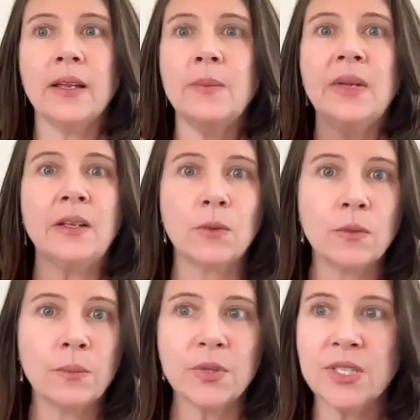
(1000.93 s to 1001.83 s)
It can be in a
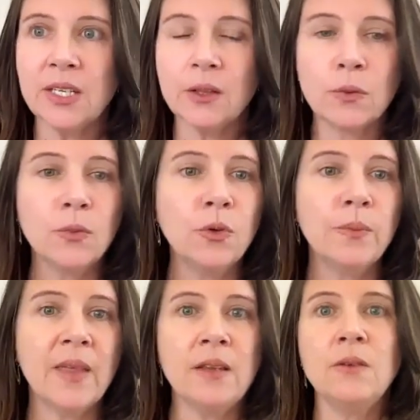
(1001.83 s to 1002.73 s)
particular
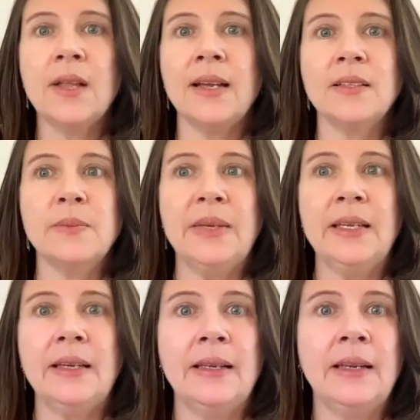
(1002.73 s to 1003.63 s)
room that you like to
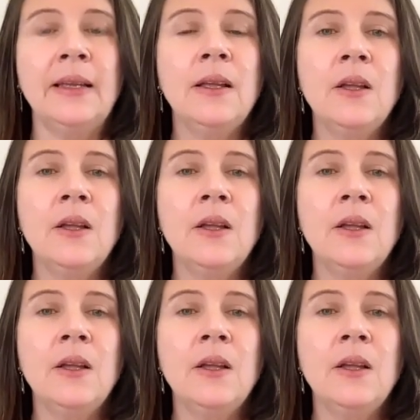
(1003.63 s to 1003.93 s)
be in.